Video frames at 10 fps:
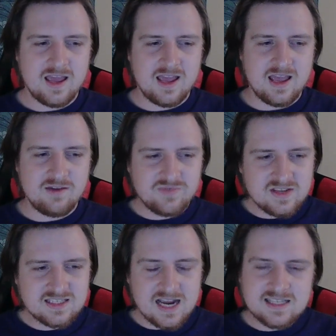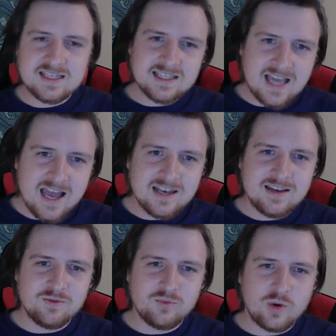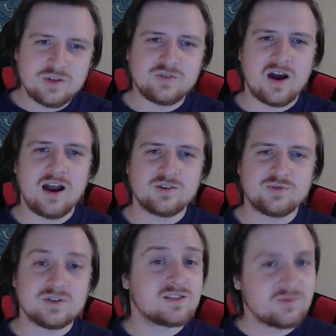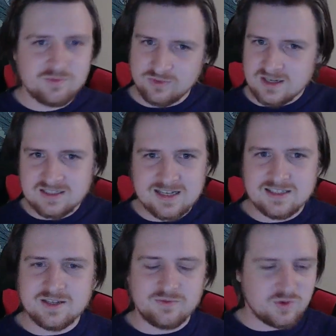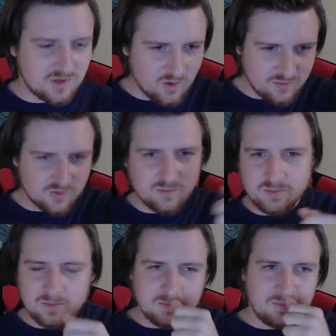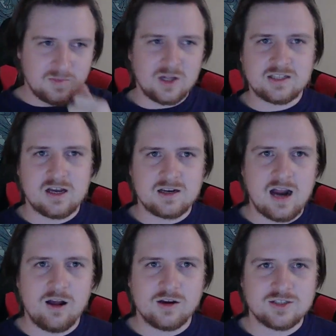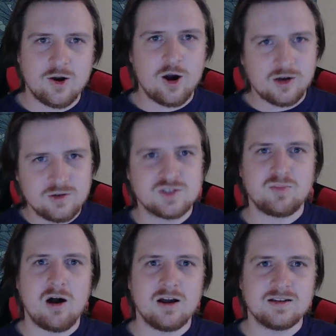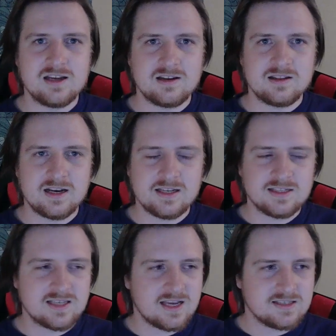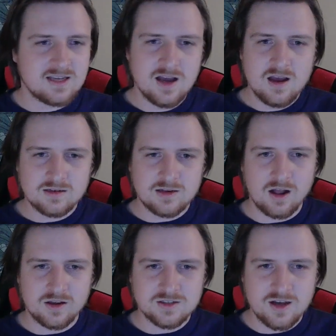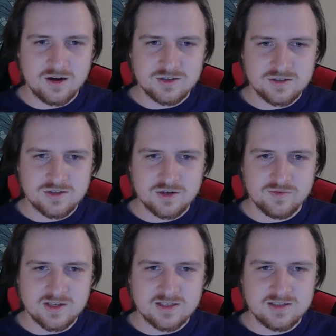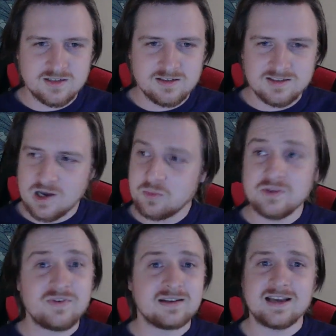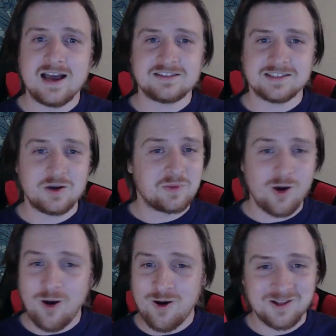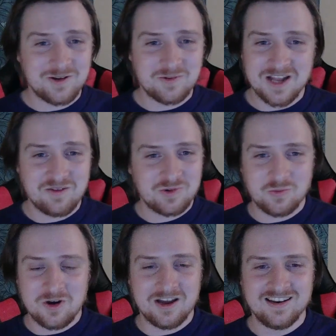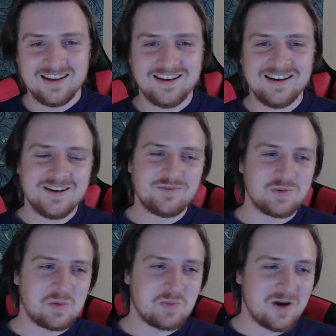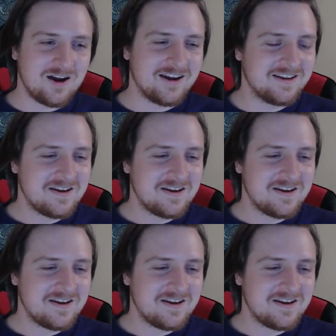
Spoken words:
if these guys could get voice files, for instance, if you clicked on Kyle Katarn and you spawned in, and then he says, Kyle Katarn at your service, that would be fantastic. That would be all I would ever want from a mod.